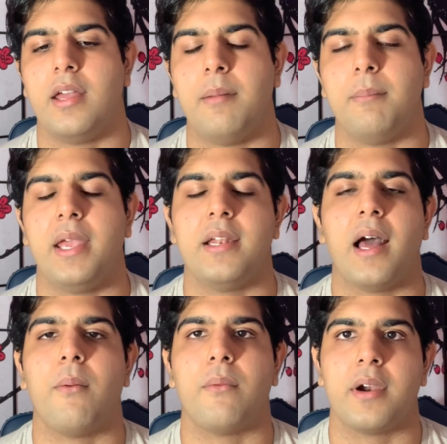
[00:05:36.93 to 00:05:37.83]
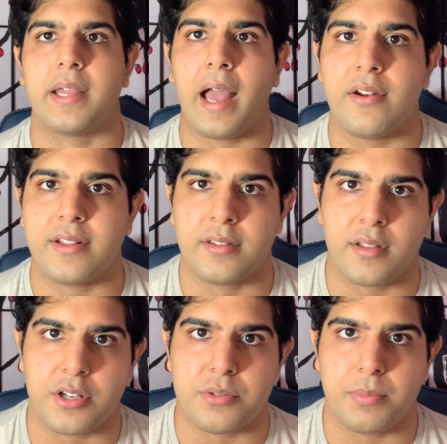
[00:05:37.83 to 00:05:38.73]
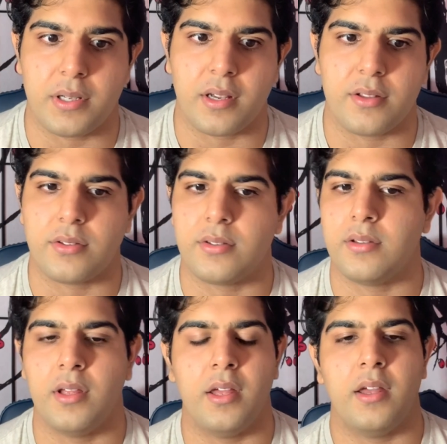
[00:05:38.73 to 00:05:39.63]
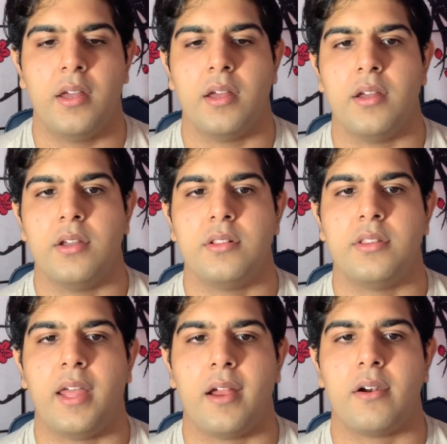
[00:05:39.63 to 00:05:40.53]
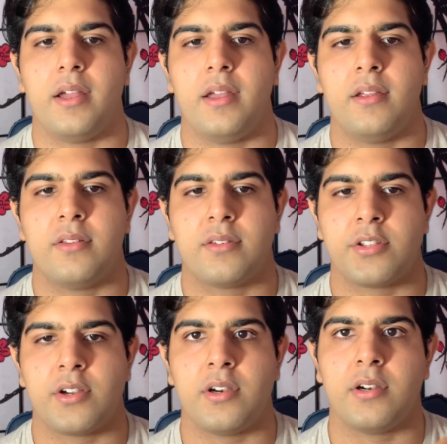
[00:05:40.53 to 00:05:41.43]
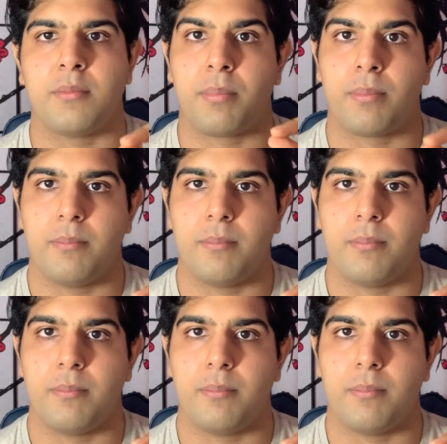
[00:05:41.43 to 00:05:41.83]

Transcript: it may not work out as such because there is certain